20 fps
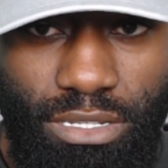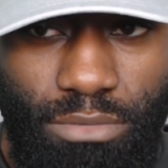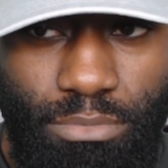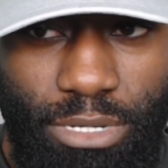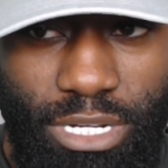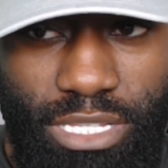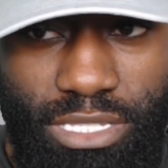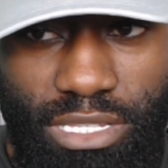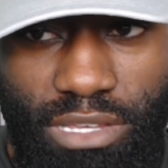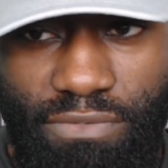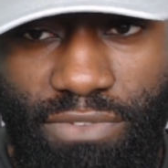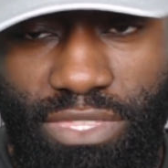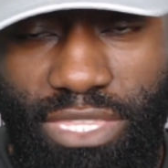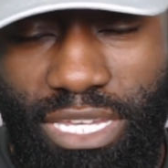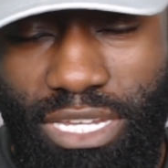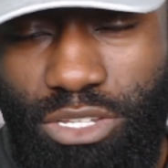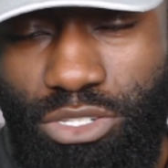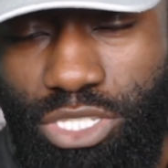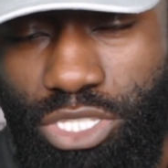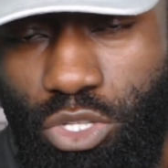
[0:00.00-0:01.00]
but it's something
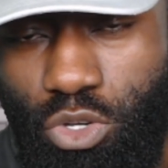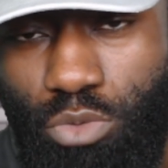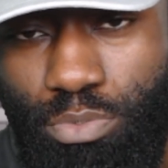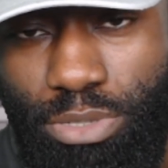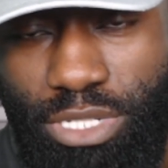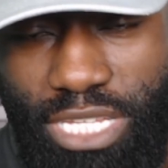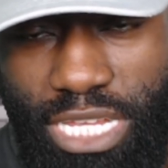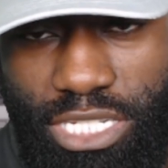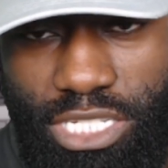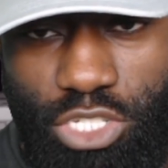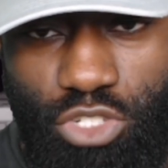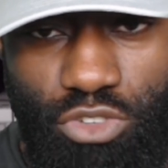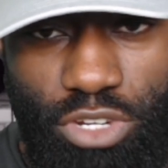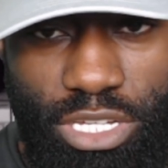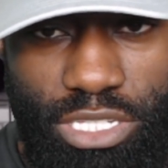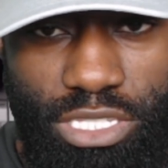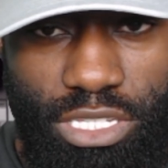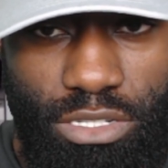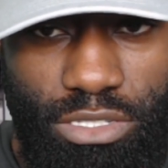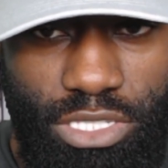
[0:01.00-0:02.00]
that could still potentially
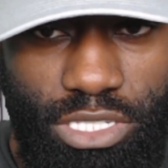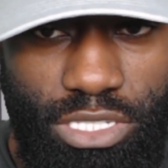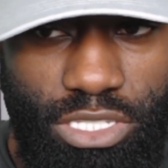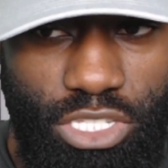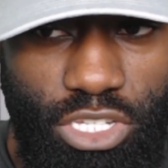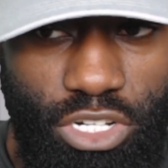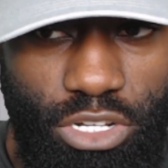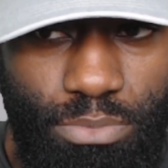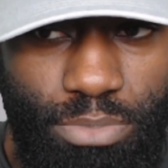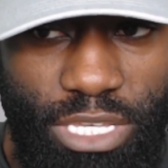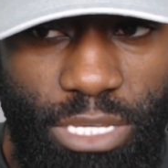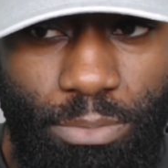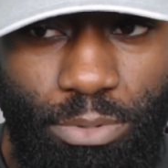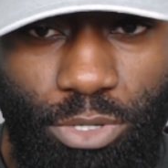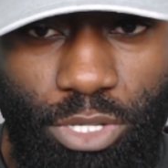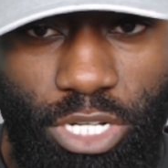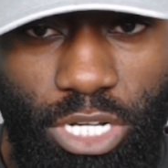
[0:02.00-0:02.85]
trigger certain people,